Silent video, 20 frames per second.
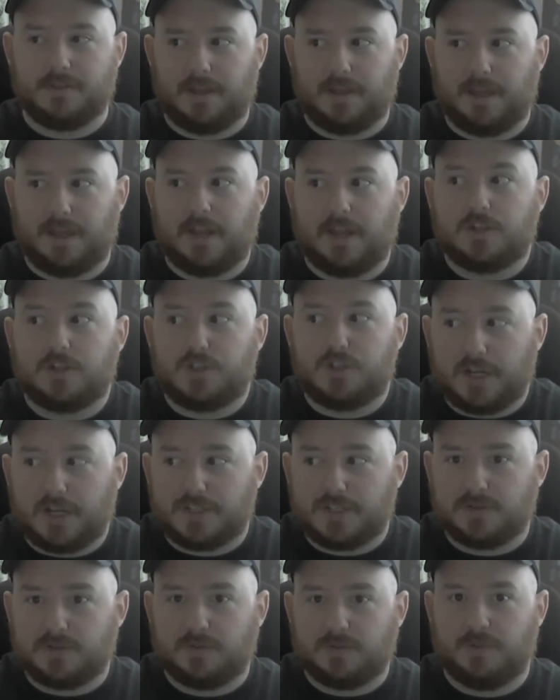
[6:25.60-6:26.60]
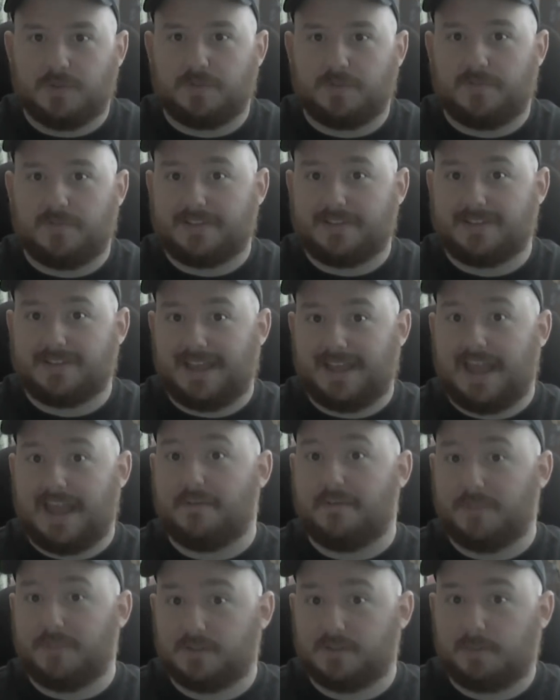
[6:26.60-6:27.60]
and adjust with the fact that they
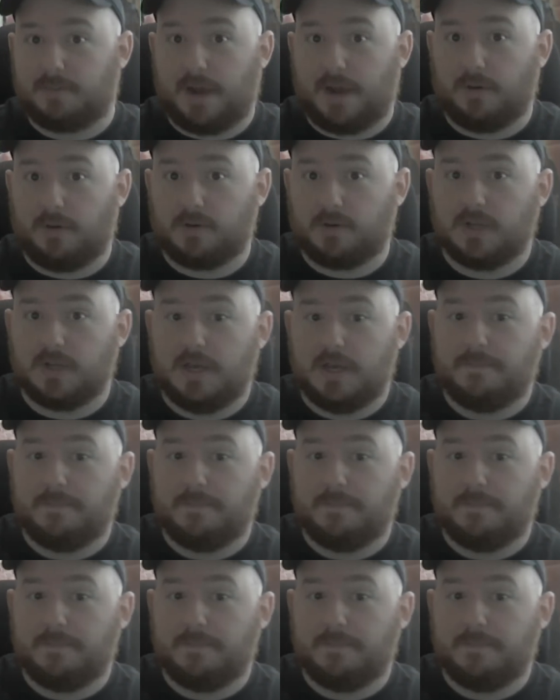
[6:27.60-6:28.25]
have these powers.